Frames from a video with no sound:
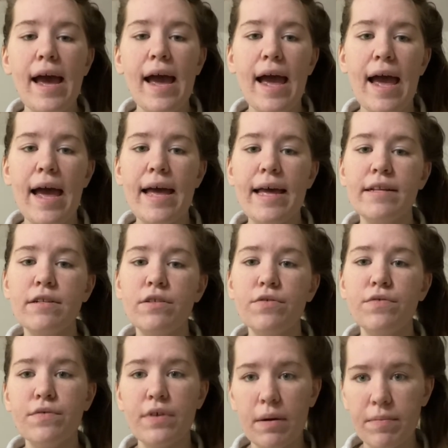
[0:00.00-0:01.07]
and
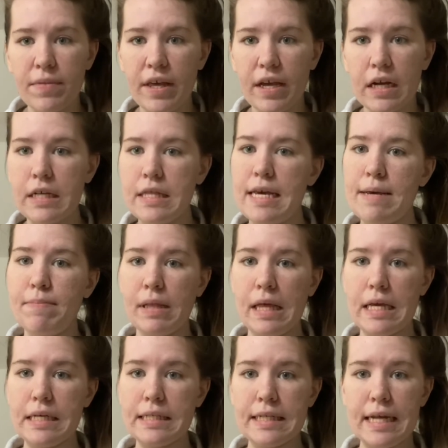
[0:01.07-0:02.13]
from there they
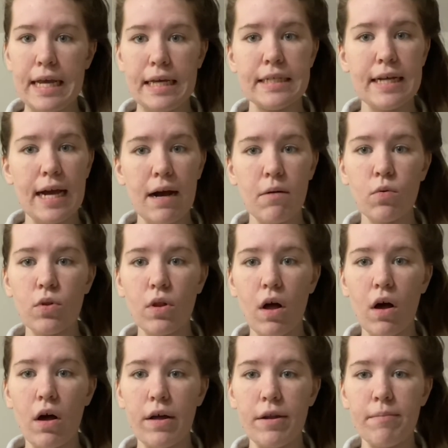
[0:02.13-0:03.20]
placed a towel
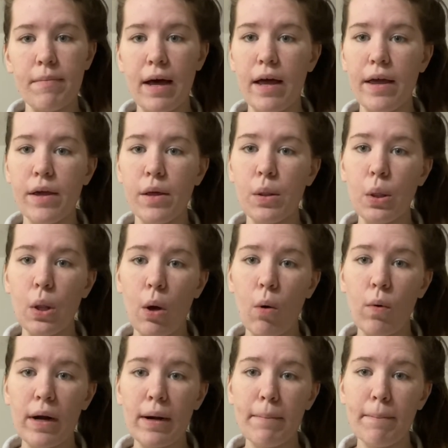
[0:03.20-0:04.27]
on my
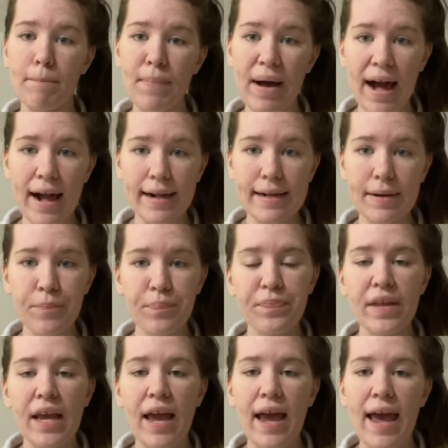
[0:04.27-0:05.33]
lower back,
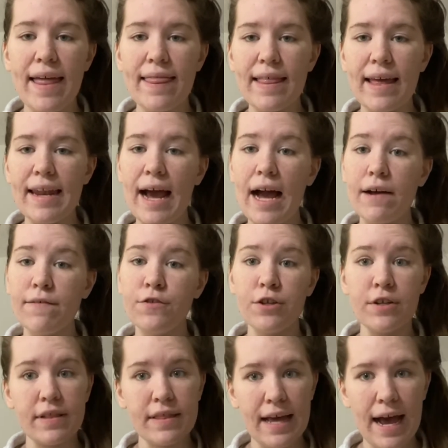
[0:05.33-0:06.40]
and then
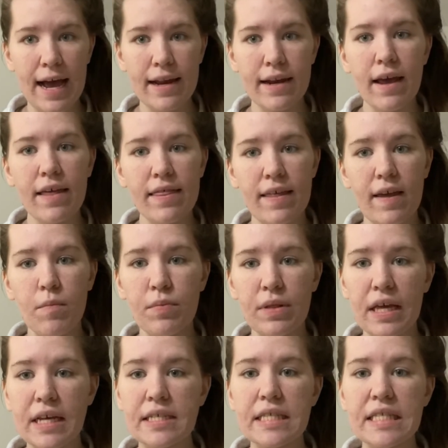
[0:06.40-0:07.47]
after that they
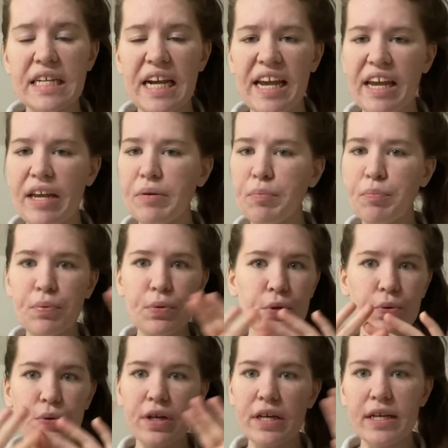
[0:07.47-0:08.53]
placed a
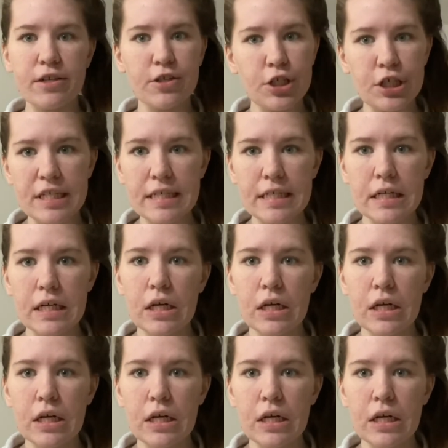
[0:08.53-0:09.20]
blue looking sheet